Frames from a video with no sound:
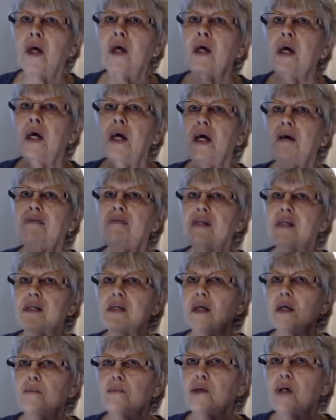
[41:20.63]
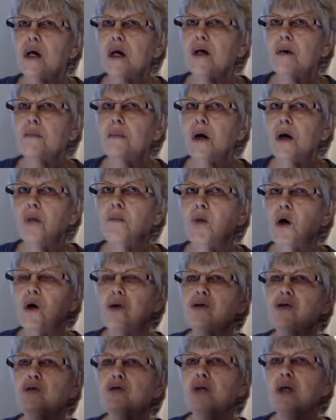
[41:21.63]
At the same time, I'm
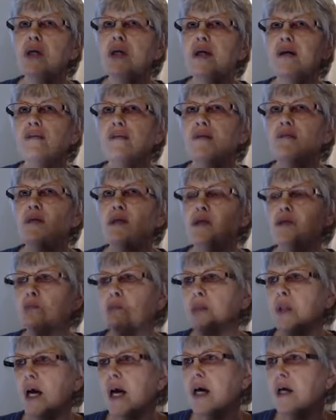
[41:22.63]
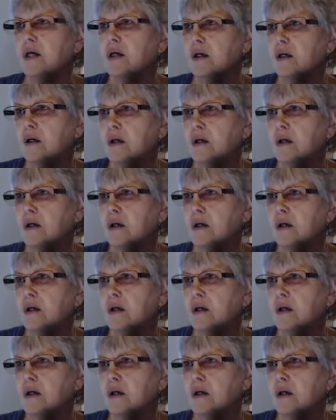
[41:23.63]
also getting that this black